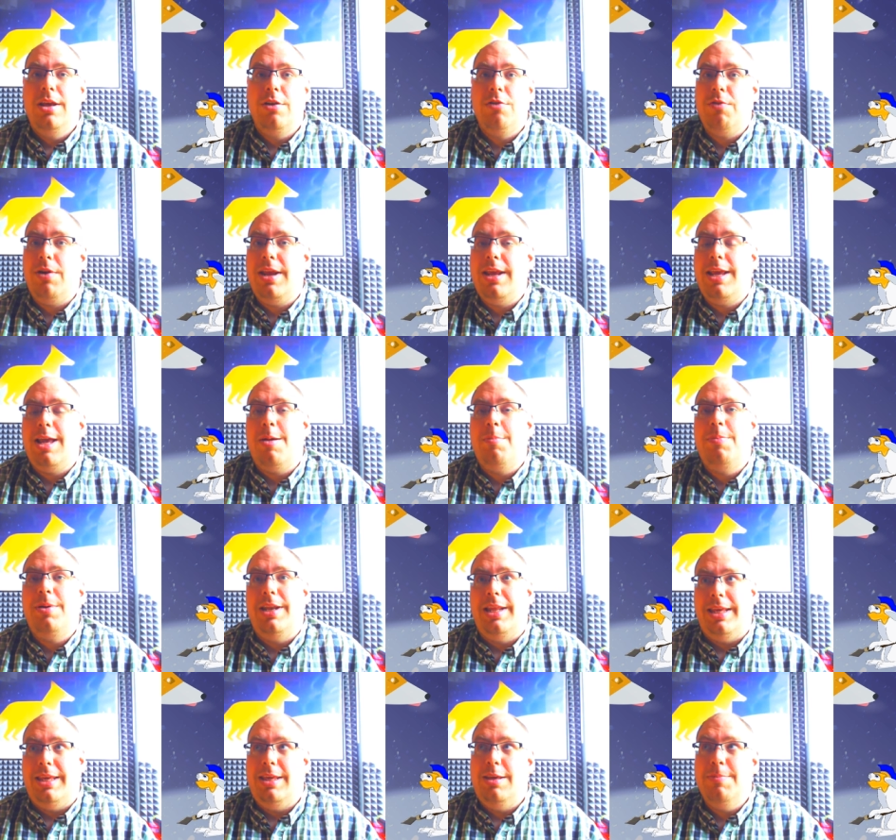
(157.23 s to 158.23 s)
great
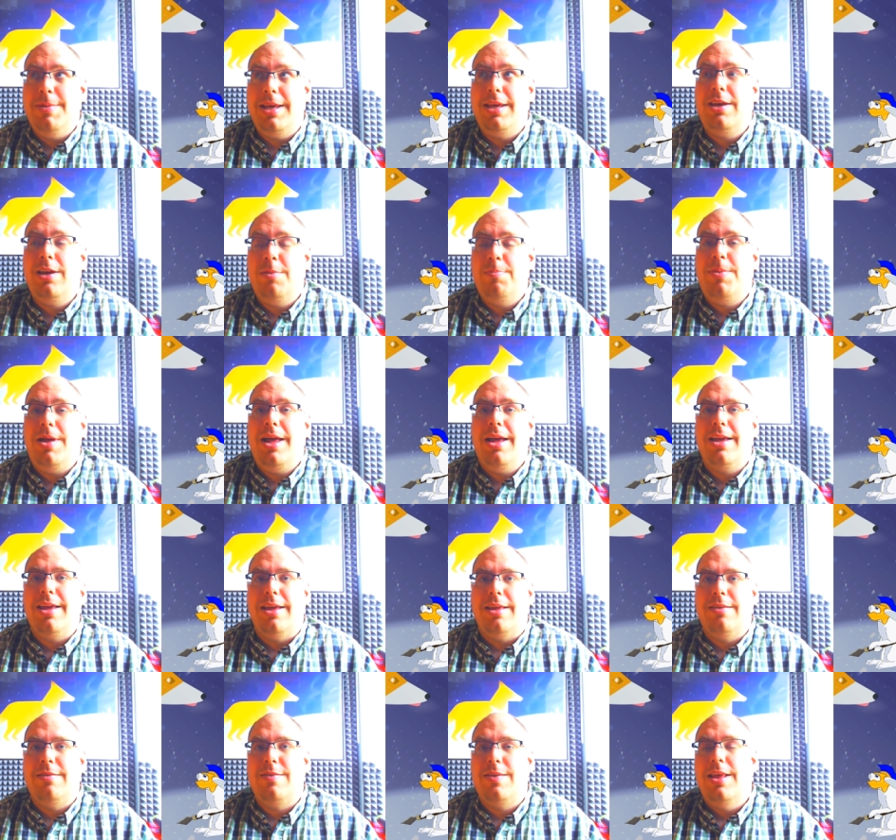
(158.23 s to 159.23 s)
company, you make good
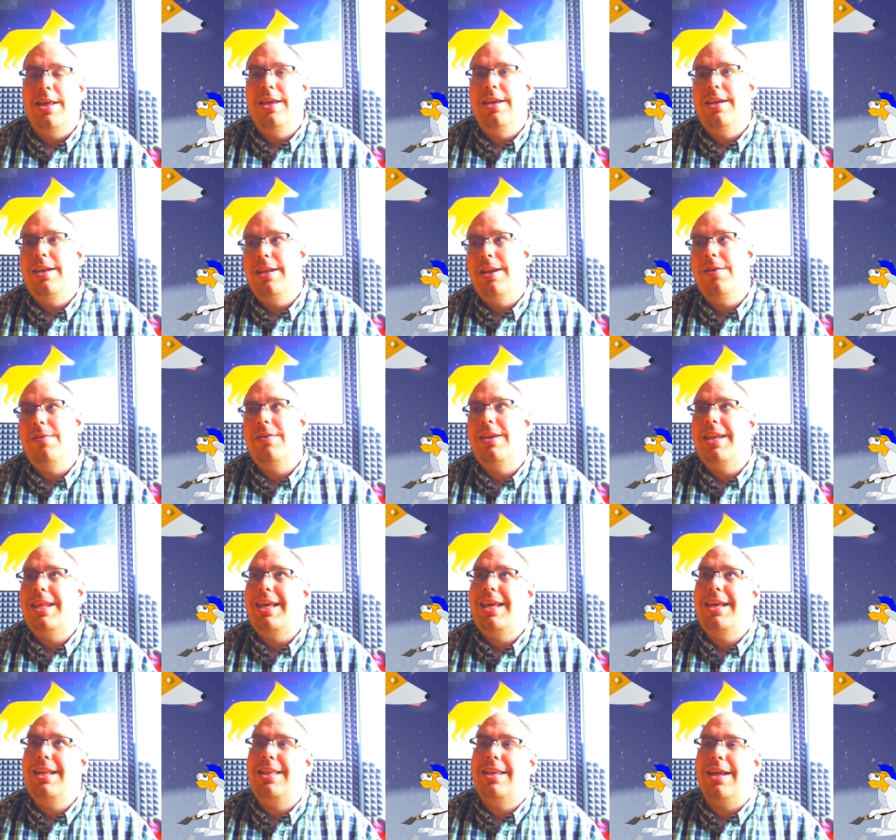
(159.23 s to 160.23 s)
burgers. You don't
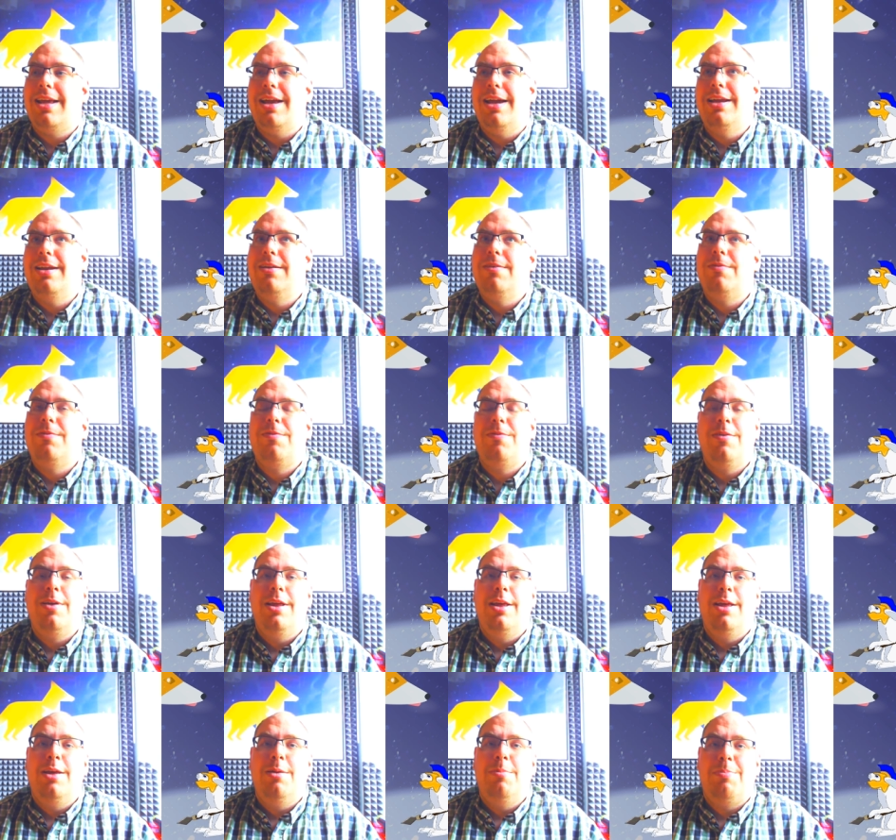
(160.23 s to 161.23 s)
need to kind of
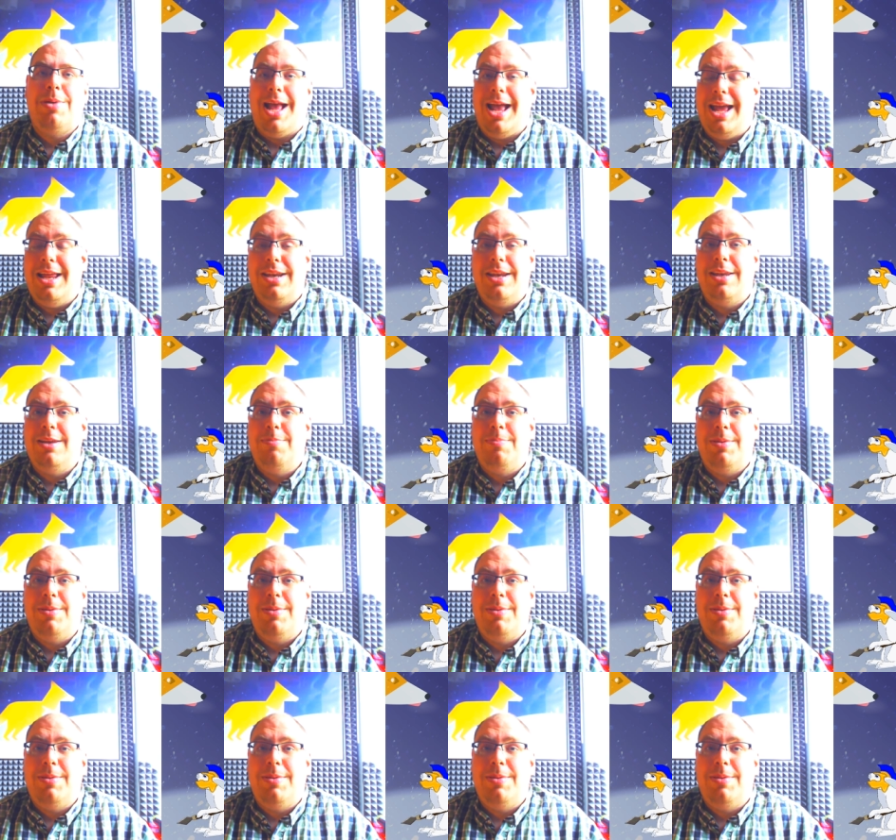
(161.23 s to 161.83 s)
pander to